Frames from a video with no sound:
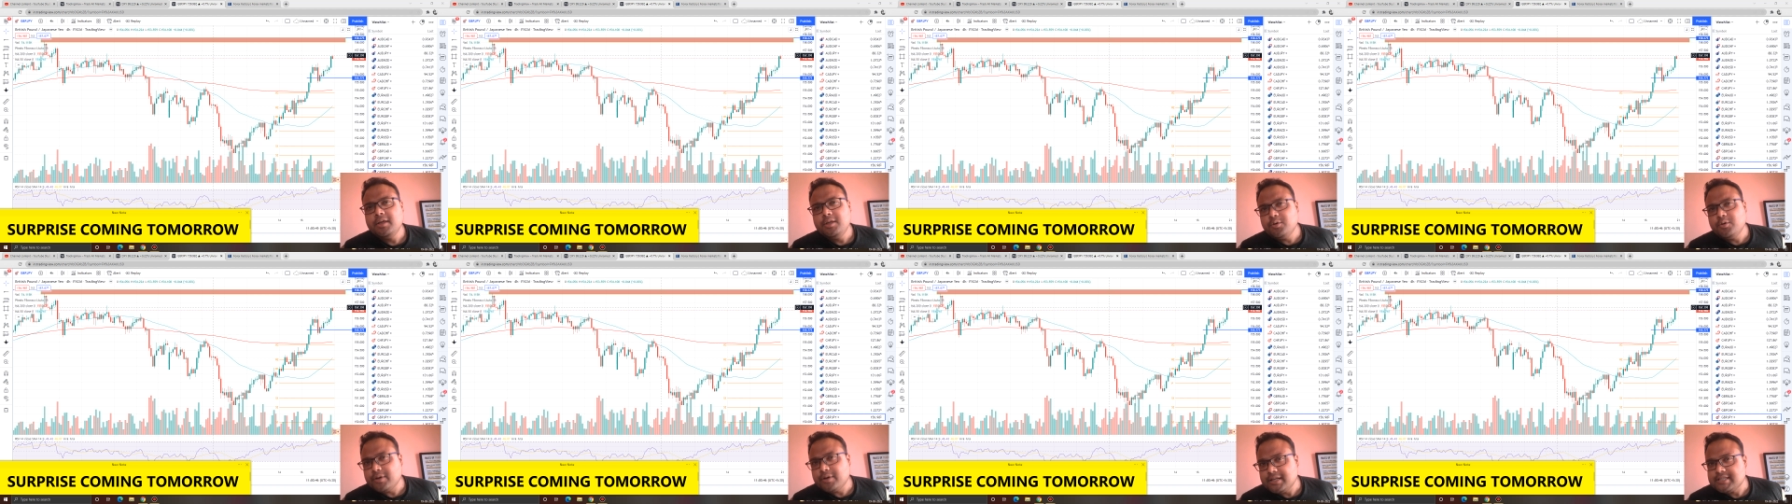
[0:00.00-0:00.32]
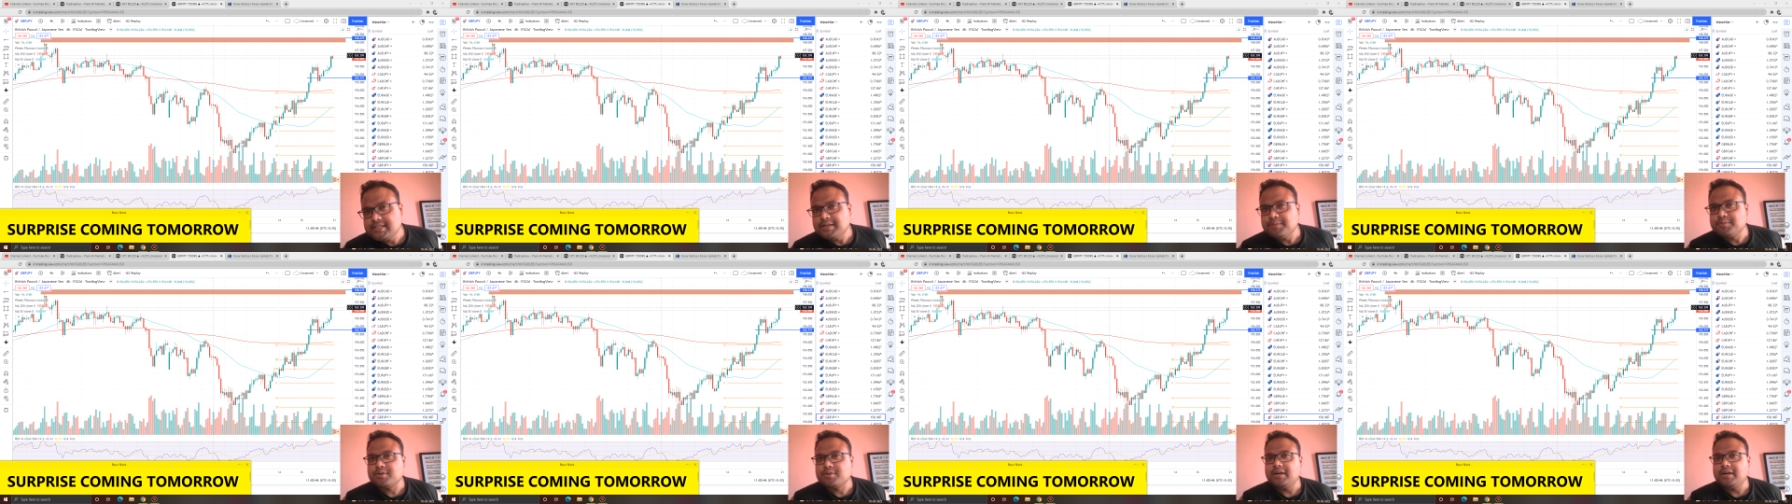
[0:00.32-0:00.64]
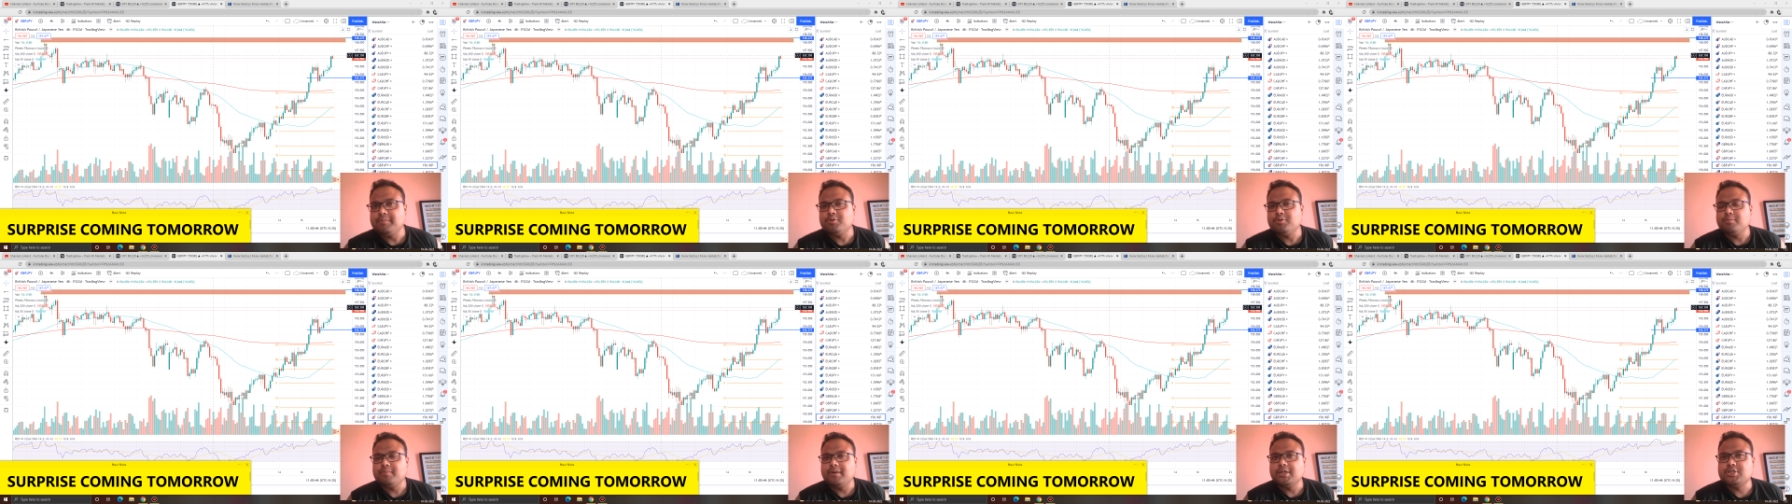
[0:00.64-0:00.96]
you can
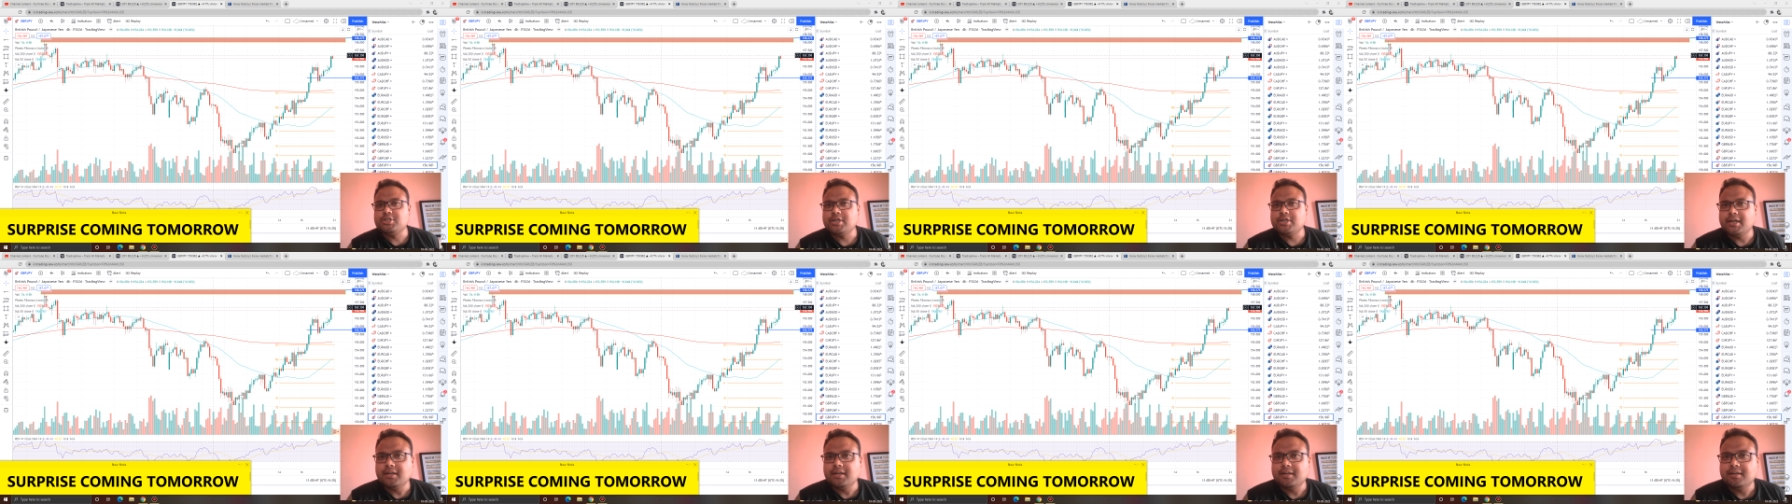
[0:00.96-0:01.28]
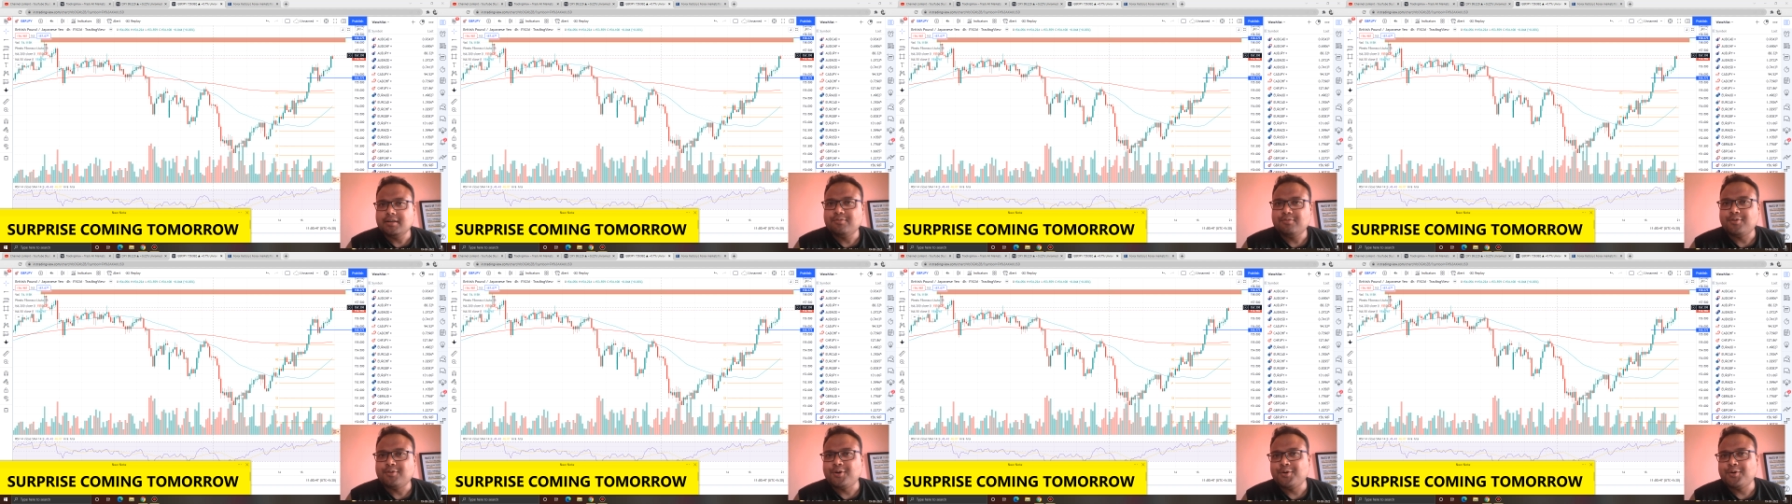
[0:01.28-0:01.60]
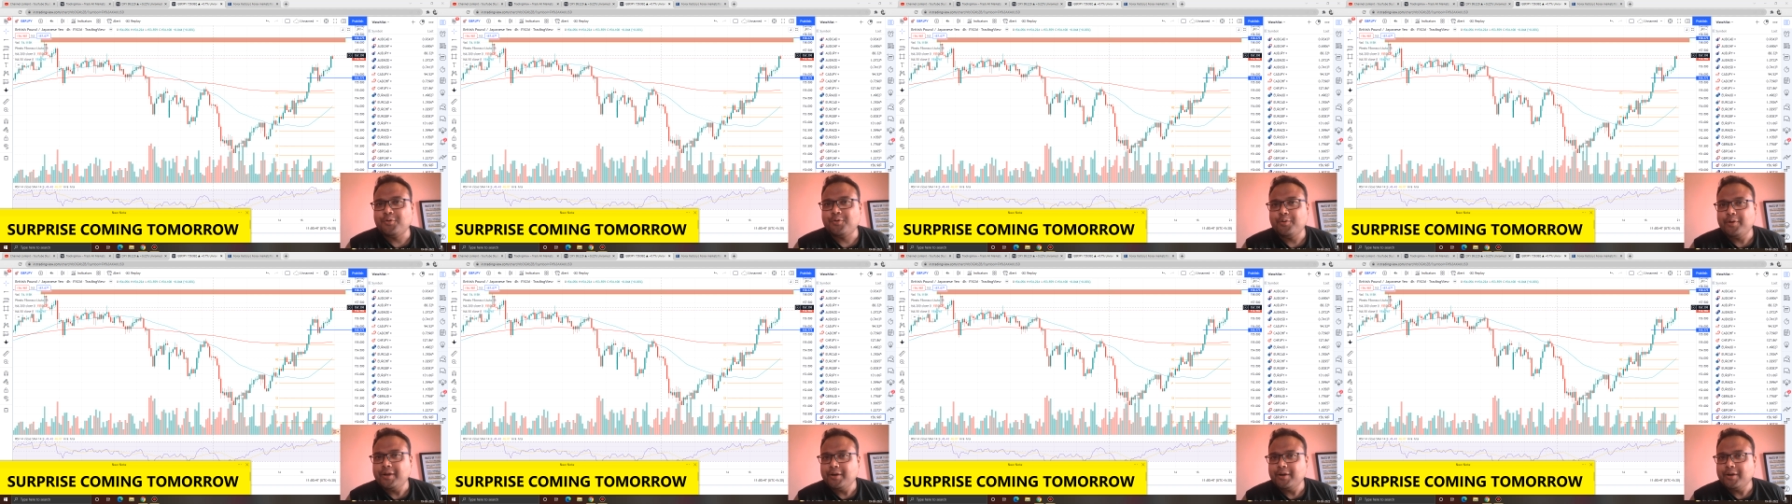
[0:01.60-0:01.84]
subscribe to my channel for